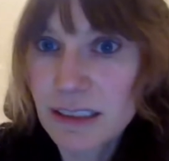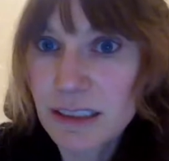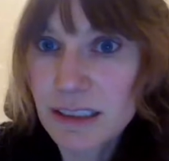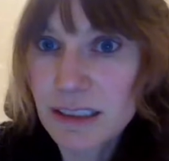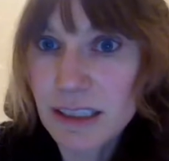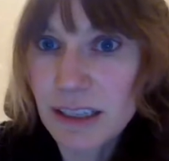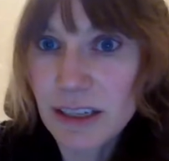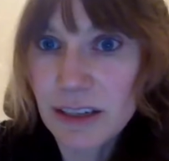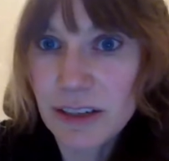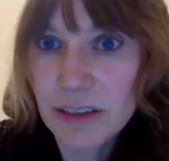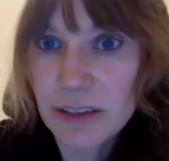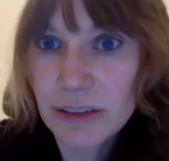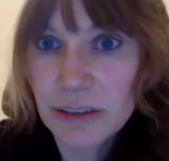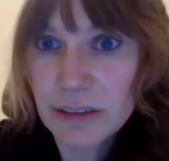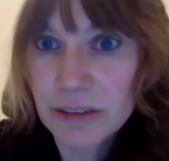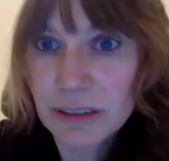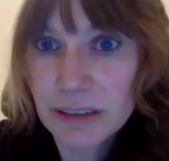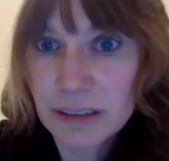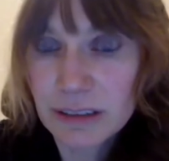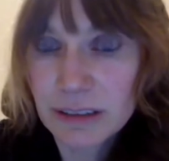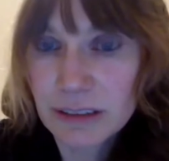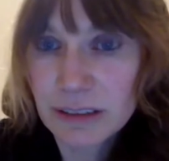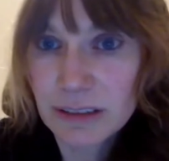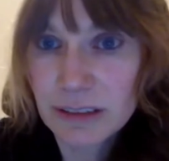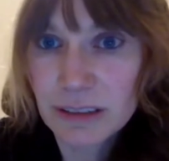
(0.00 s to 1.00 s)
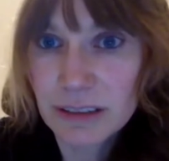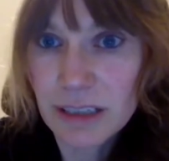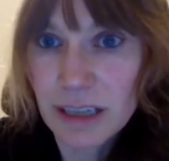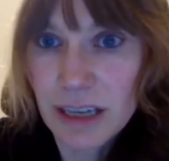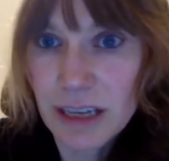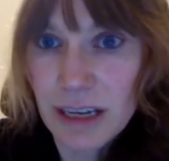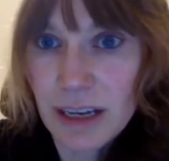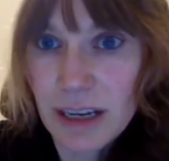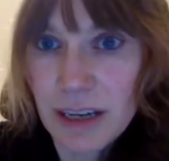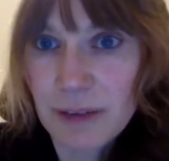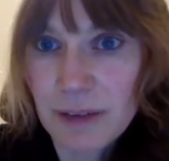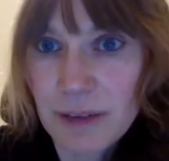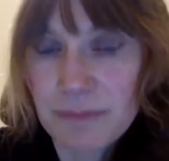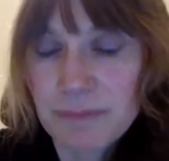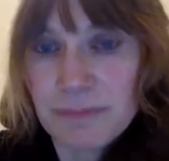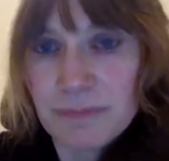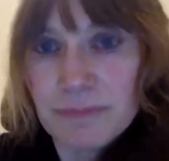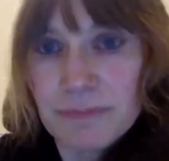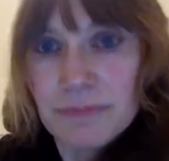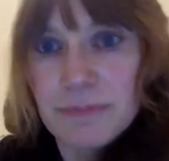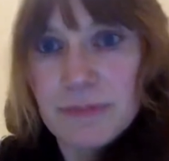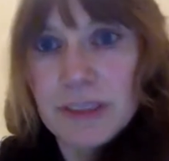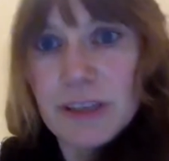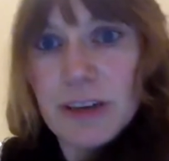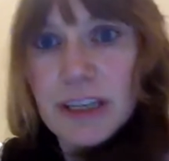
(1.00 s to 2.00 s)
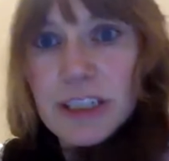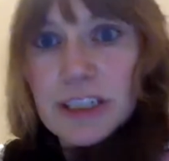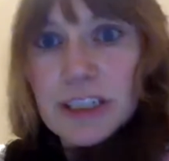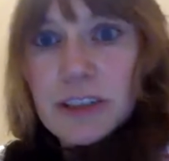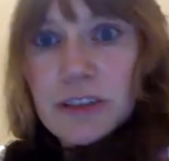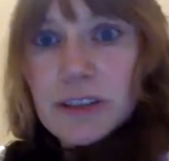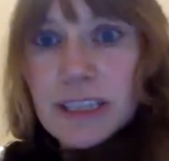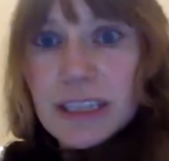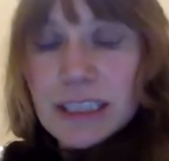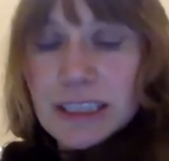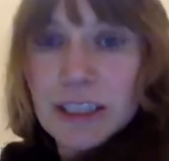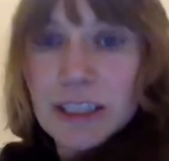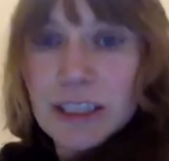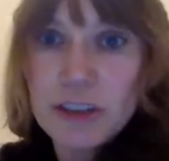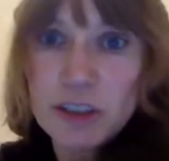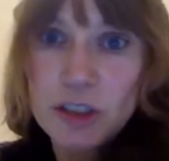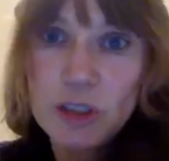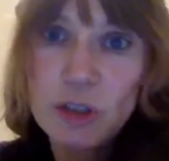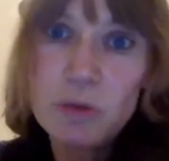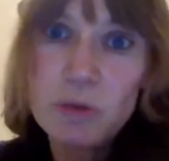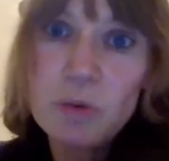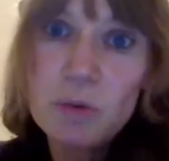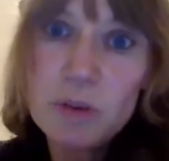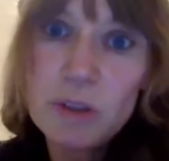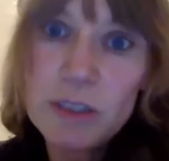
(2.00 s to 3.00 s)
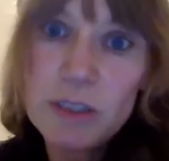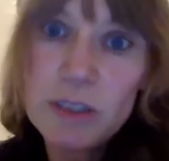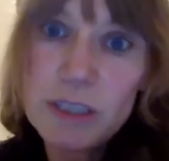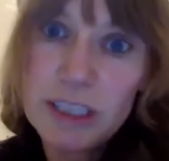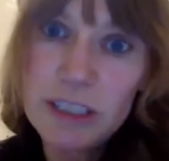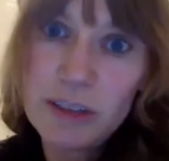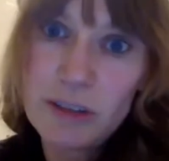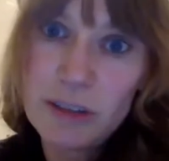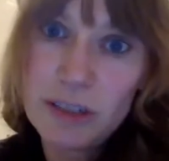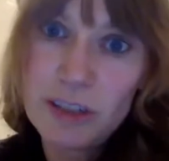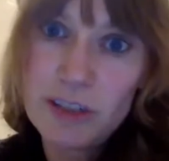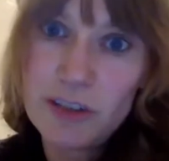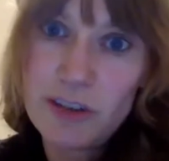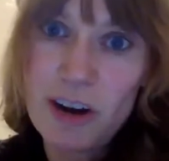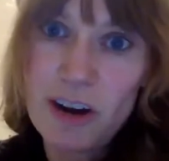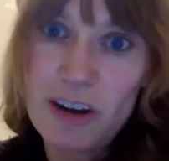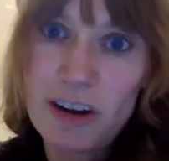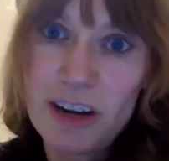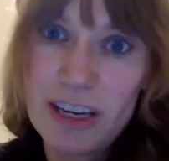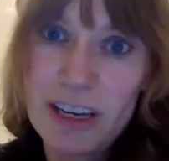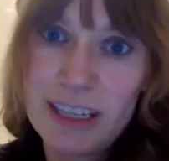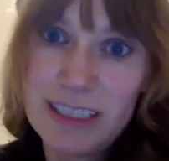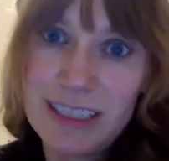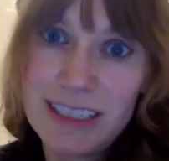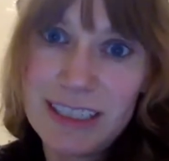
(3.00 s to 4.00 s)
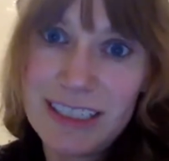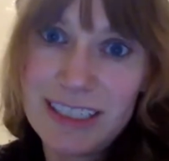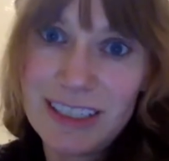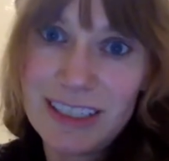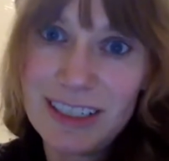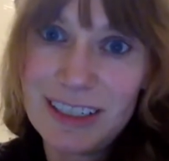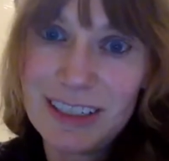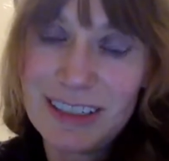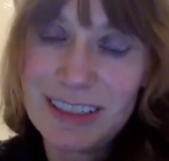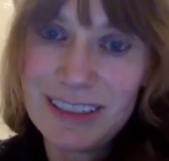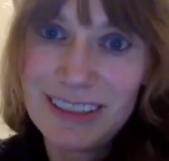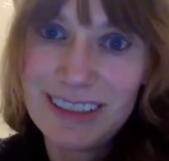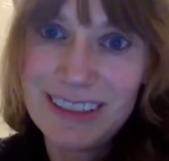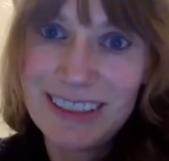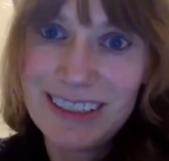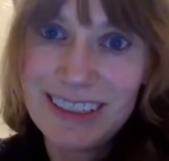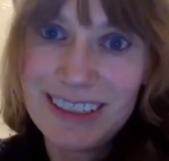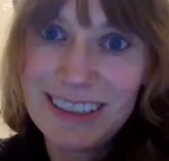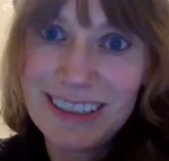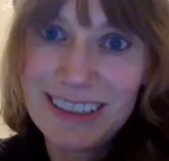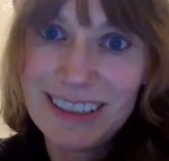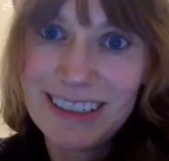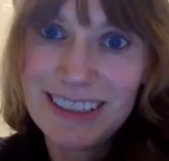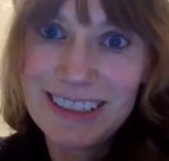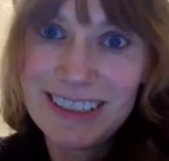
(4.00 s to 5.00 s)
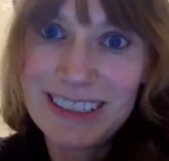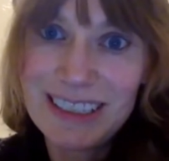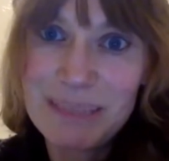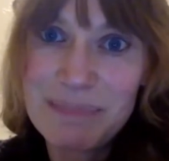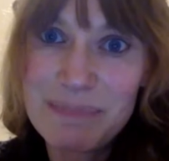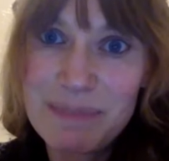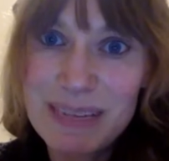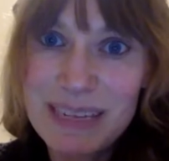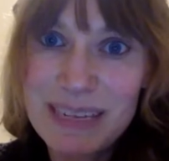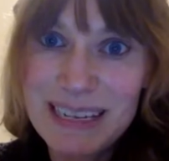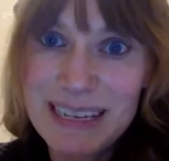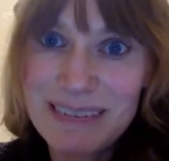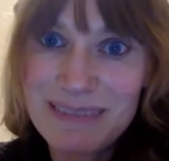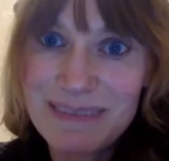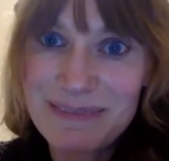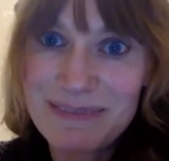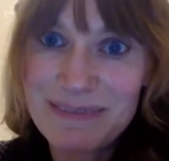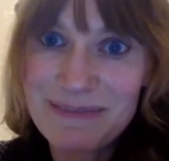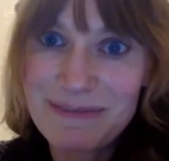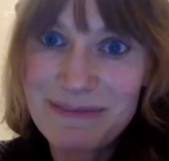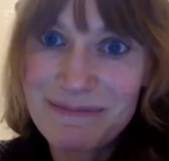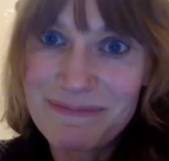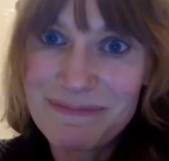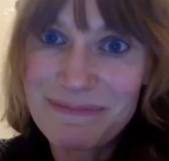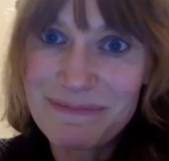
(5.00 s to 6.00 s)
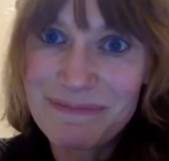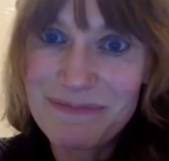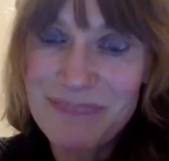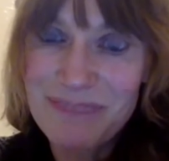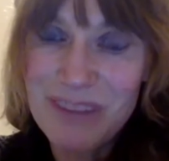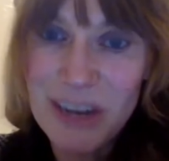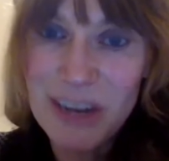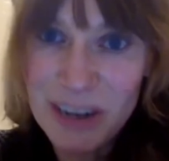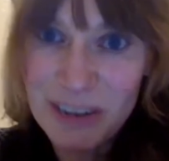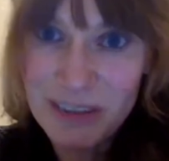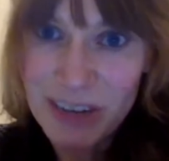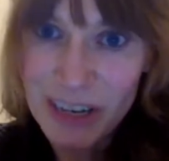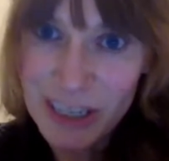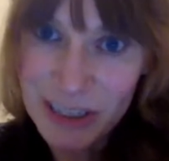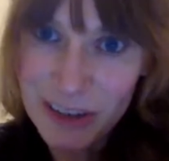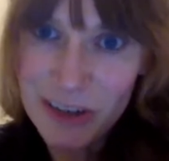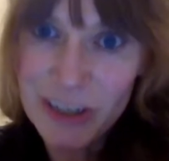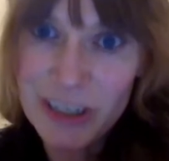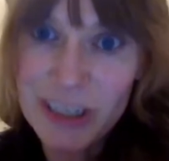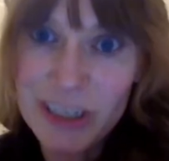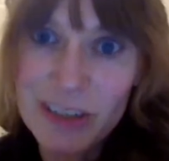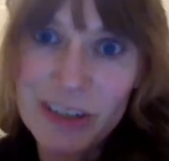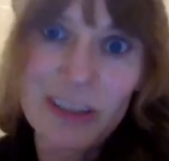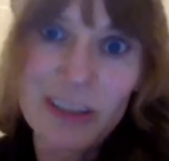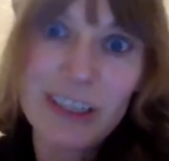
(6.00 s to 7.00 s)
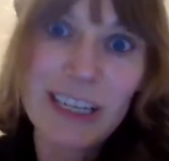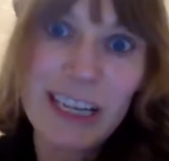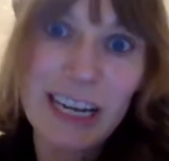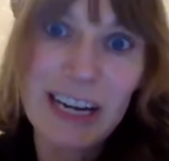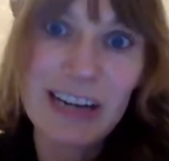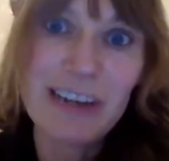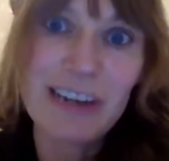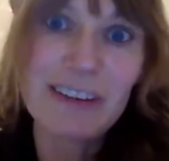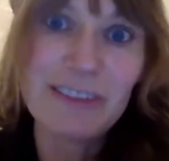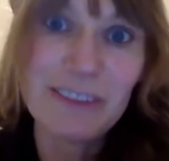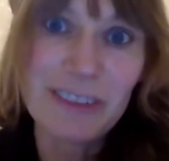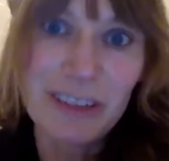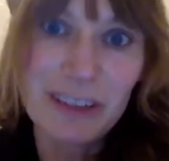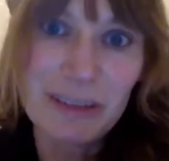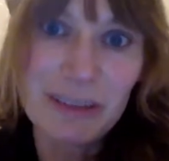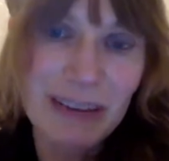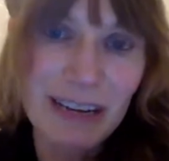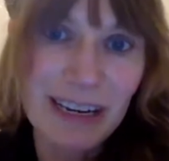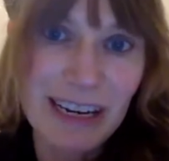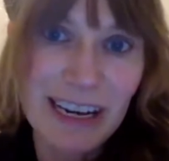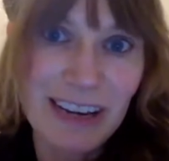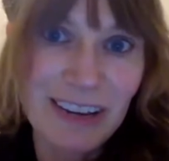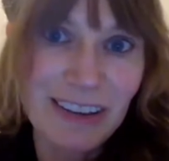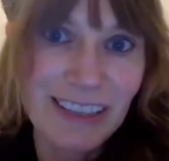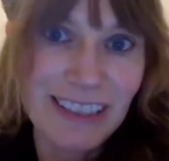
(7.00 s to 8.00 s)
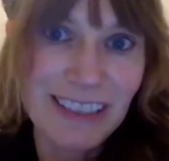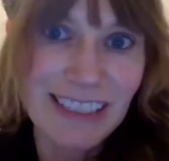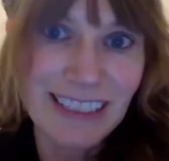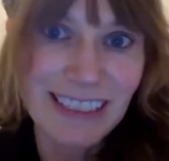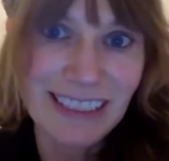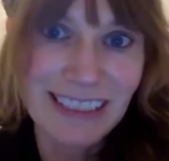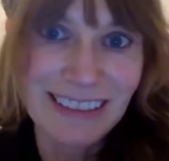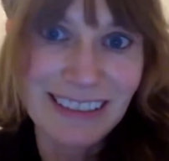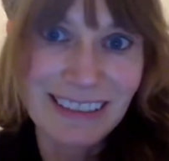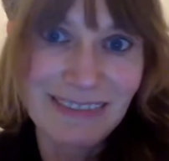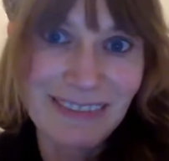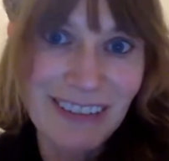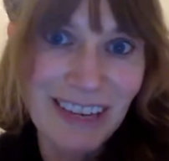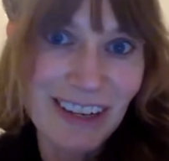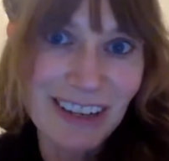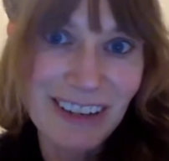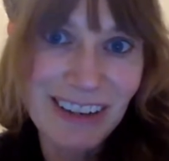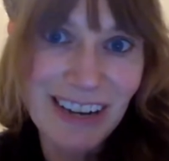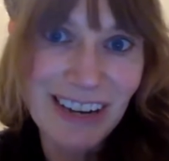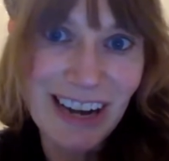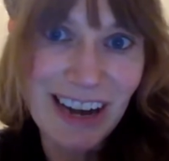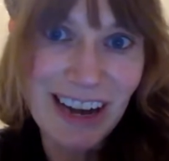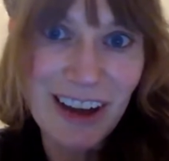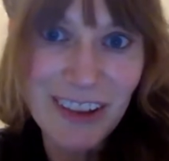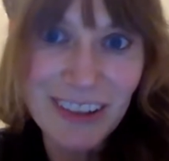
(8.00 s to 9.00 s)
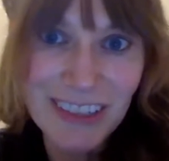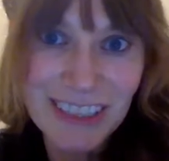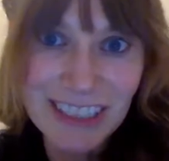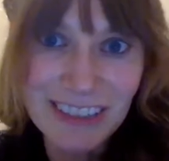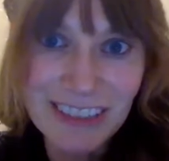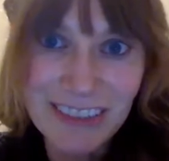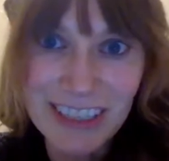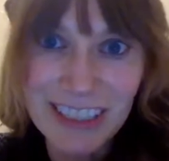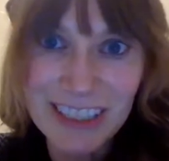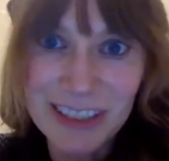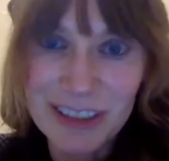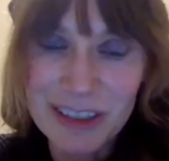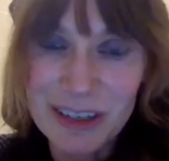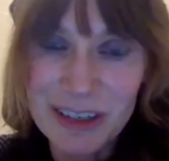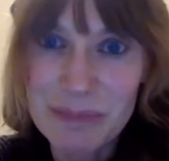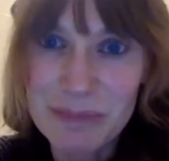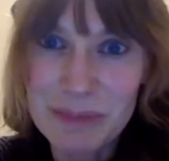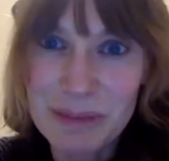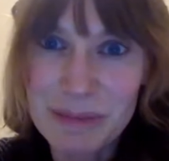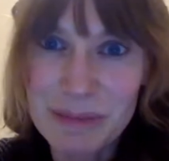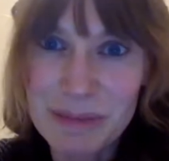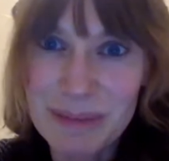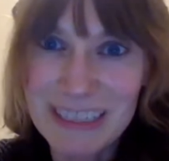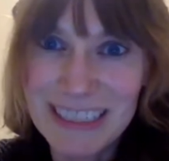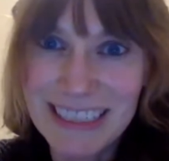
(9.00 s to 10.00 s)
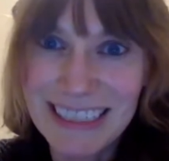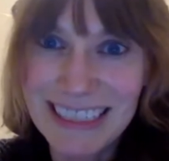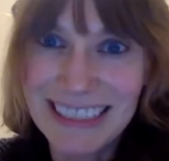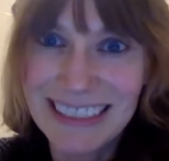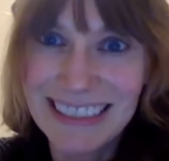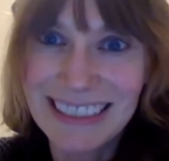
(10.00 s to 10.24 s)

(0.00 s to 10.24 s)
So I do think there's tools that you can draw on to be very, very critical and careful about how these events are implemented.